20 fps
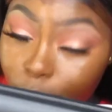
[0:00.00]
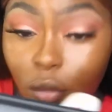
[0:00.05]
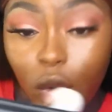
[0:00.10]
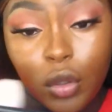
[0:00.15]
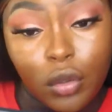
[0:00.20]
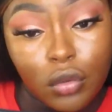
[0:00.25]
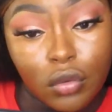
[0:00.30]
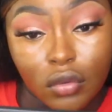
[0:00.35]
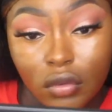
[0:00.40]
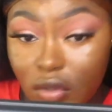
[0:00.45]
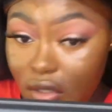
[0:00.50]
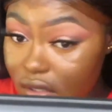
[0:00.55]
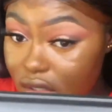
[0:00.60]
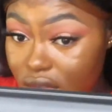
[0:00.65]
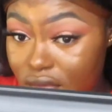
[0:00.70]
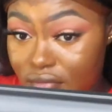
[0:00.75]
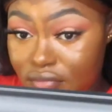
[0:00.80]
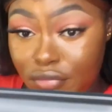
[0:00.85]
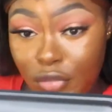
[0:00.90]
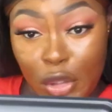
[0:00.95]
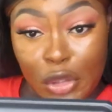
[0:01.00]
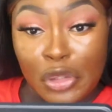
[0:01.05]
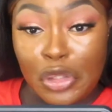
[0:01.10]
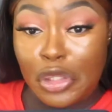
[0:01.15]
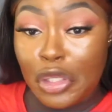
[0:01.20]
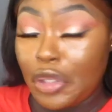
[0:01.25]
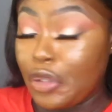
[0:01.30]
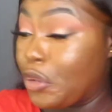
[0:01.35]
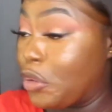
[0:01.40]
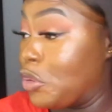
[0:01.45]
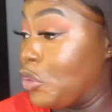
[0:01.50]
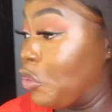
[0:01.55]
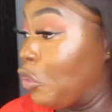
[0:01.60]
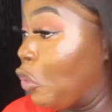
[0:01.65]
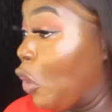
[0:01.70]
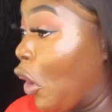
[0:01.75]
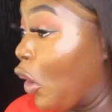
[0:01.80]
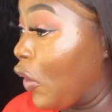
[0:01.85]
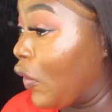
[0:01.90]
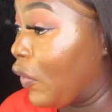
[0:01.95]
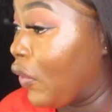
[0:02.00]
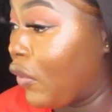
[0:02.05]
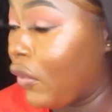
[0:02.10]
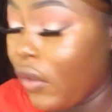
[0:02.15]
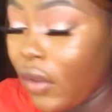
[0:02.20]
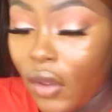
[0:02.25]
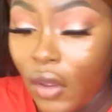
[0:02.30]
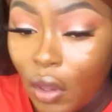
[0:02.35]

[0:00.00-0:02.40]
Ooh, this concealer is nice.